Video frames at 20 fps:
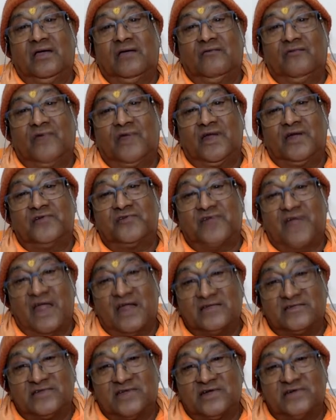When he
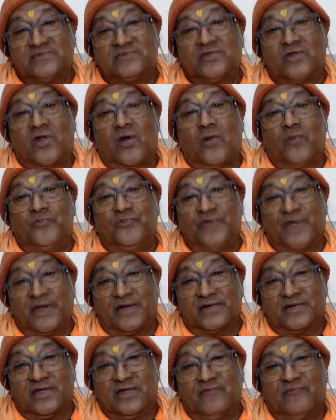transcends an
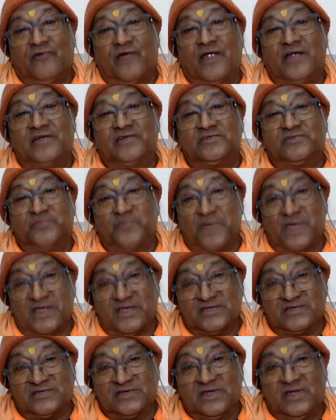object, he finds
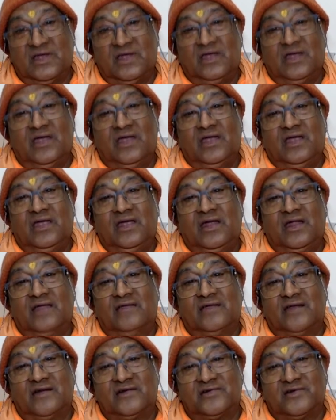peace. He
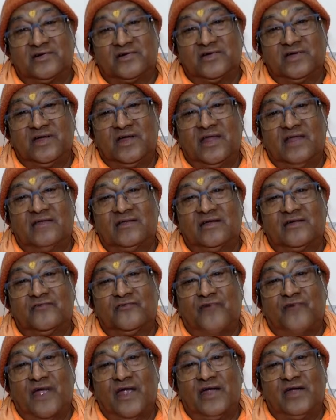doesn't
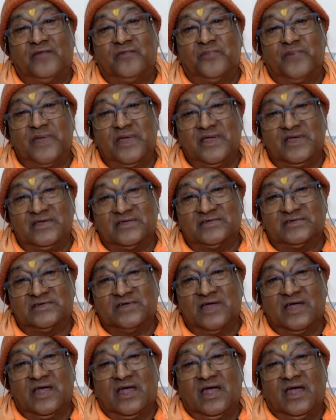find peace
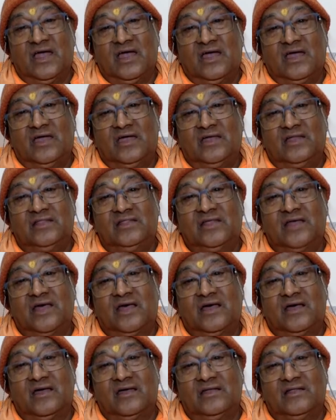in
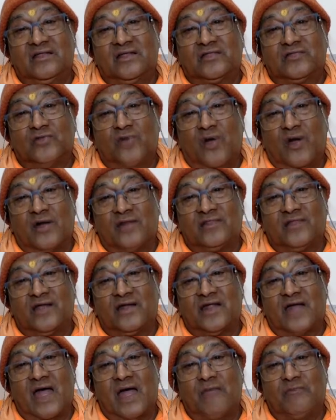the thought
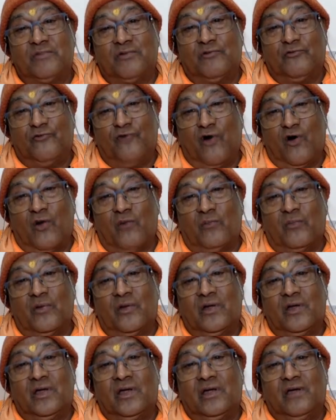that I am the form.
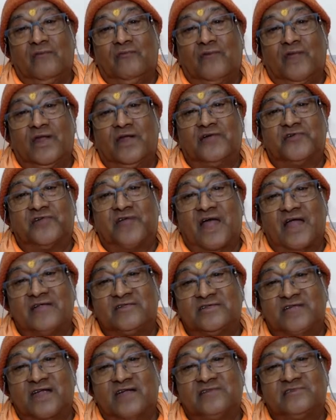When he
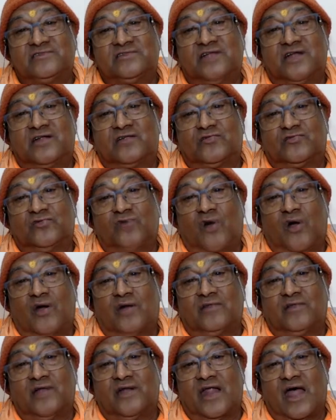transcends that
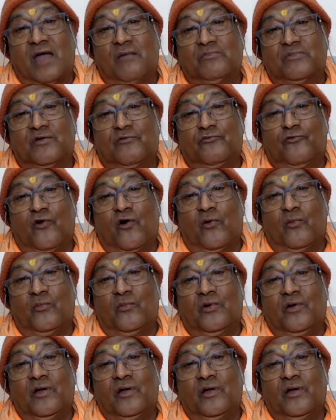thought that I am the form,